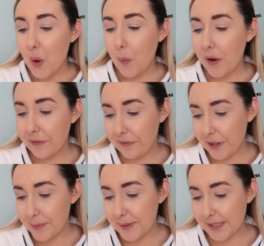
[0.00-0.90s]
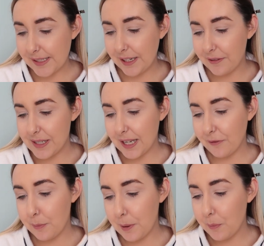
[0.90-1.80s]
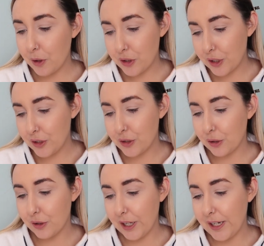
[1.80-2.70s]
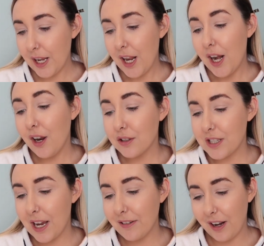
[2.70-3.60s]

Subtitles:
What films, series have you been watching during lockdown?